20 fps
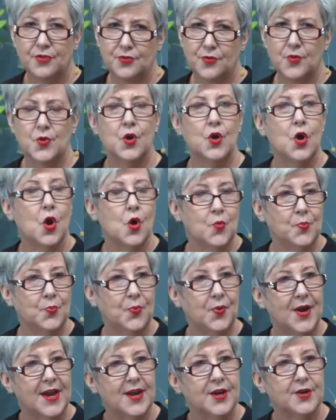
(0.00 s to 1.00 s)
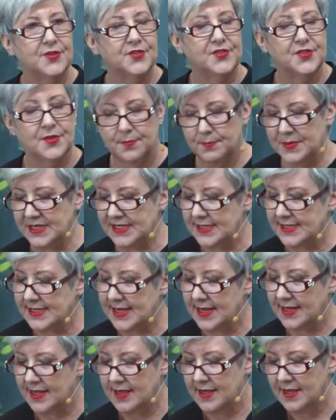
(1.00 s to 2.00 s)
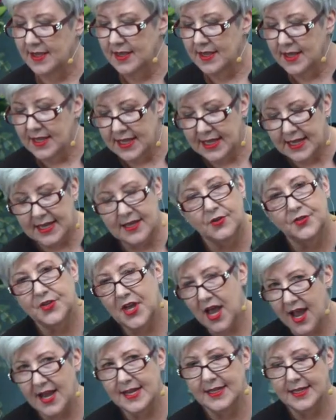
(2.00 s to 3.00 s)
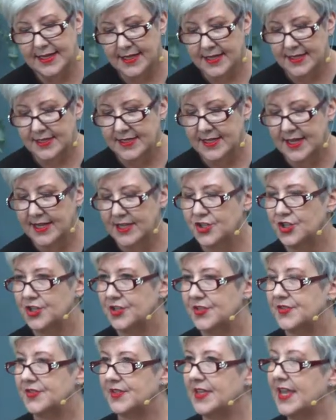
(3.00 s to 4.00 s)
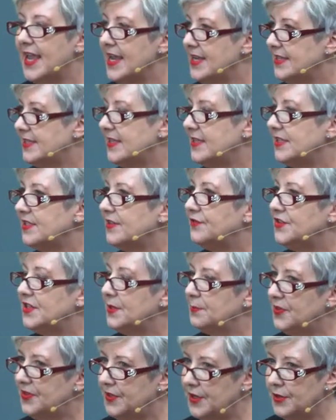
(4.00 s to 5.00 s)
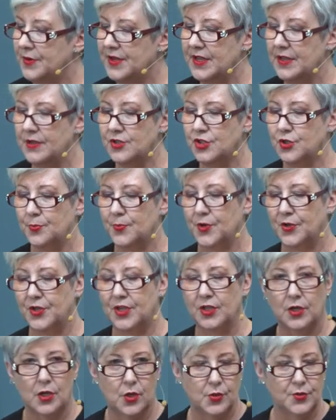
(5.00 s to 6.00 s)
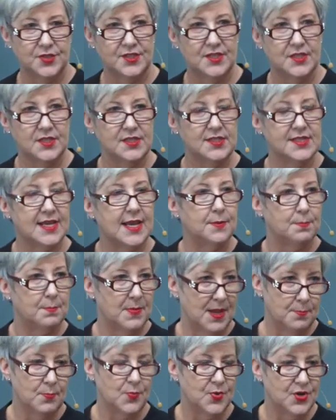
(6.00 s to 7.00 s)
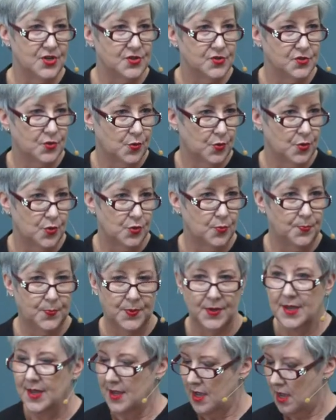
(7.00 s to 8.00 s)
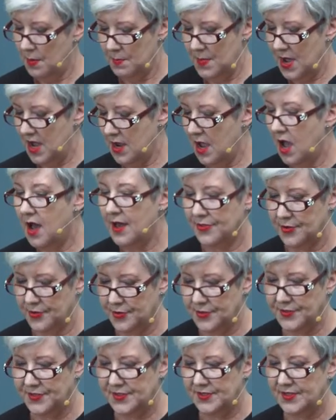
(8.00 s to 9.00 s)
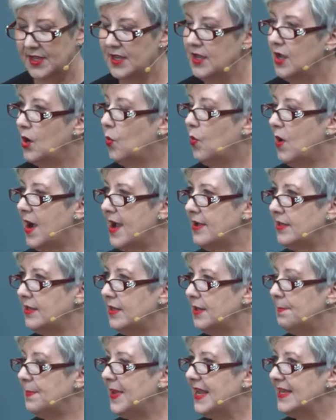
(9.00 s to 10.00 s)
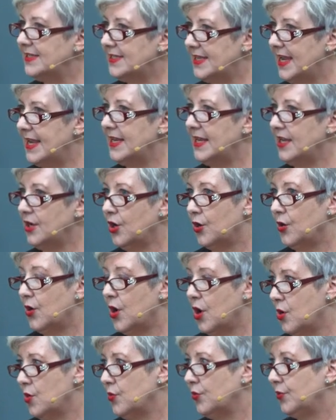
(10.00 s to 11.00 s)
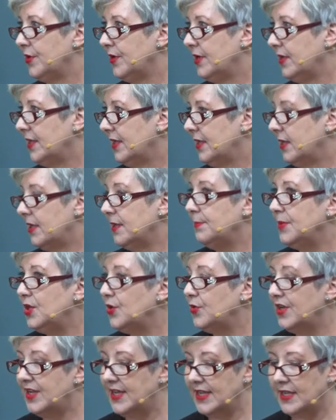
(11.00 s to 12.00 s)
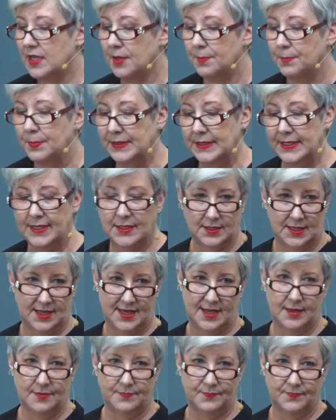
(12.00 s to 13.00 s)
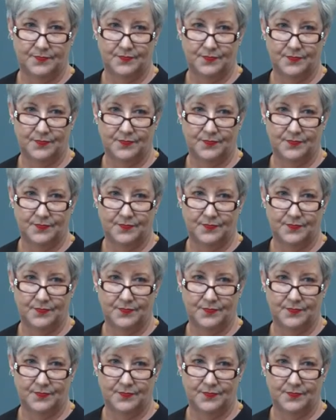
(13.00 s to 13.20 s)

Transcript: Through her own prayers, Mrs. Eddy healed highly contagious cases of diphtheria, tuberculosis, and membranous croup, among others, while maintaining her own immunity completely.